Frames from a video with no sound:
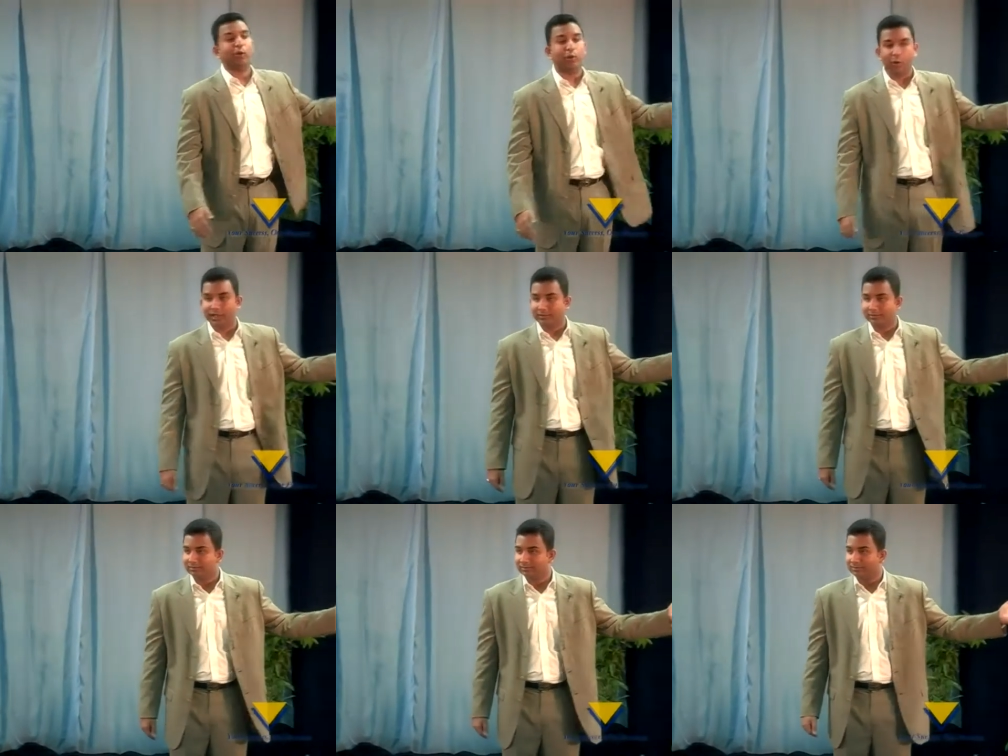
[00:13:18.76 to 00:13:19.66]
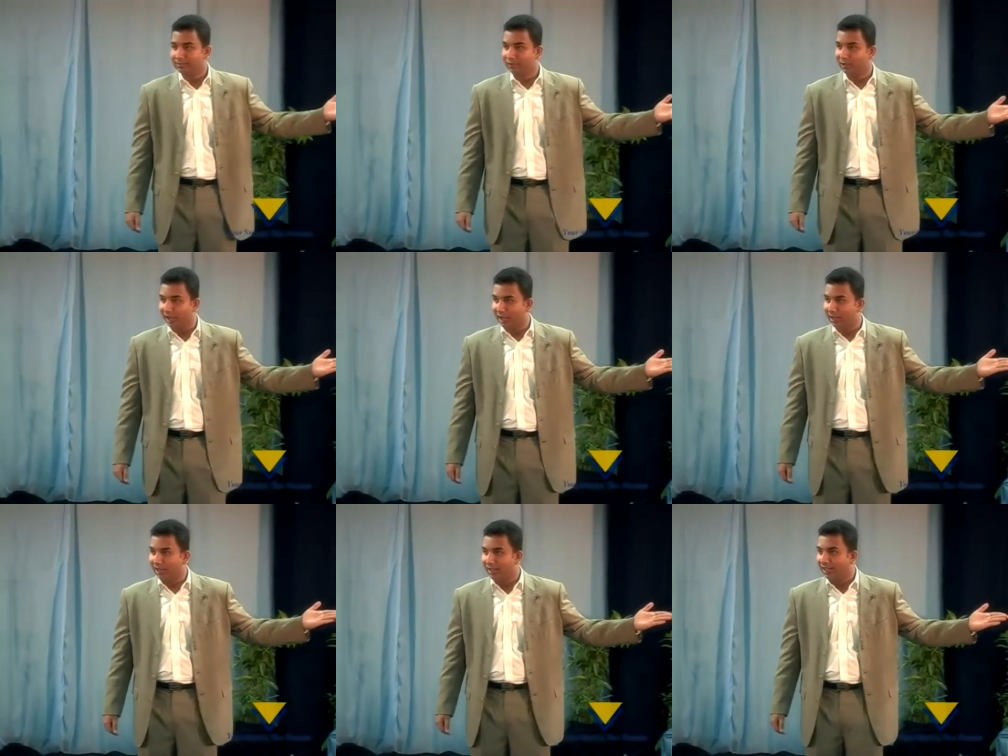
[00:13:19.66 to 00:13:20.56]
you're going. Correct or
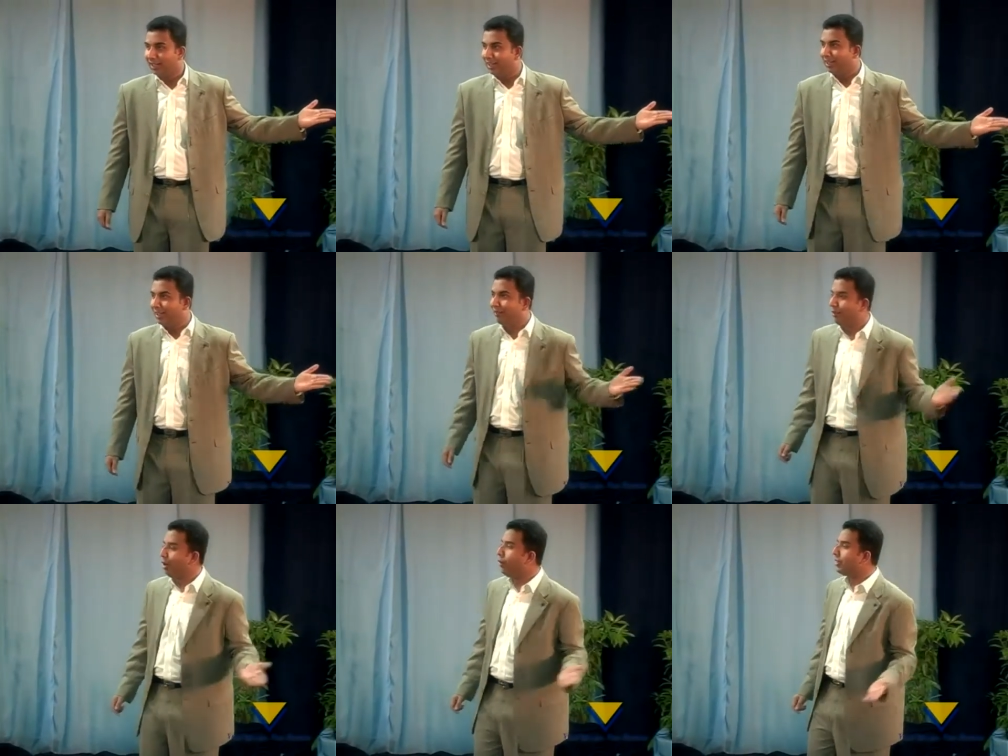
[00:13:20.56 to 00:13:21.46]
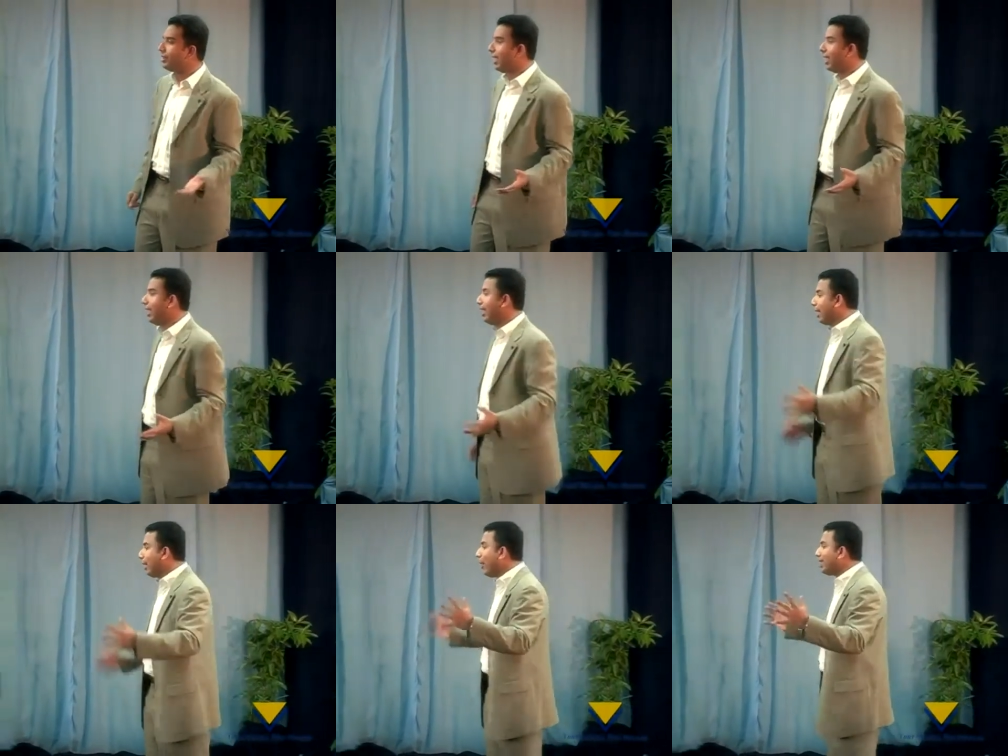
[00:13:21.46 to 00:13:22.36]
not? Like we always say,
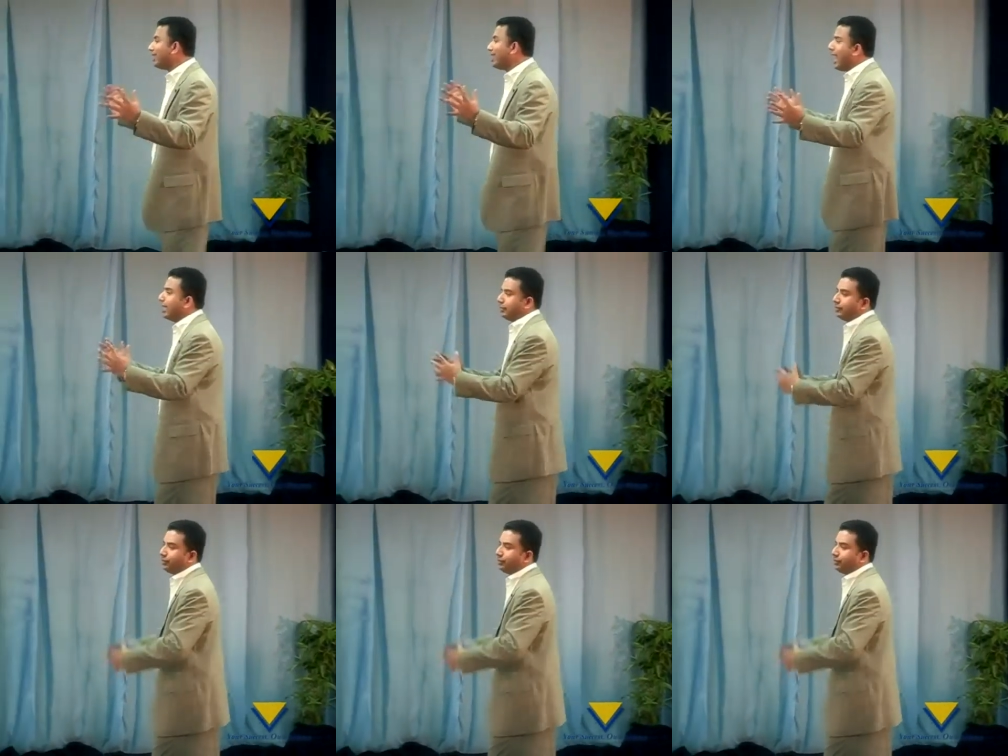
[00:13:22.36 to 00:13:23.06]
QuestNet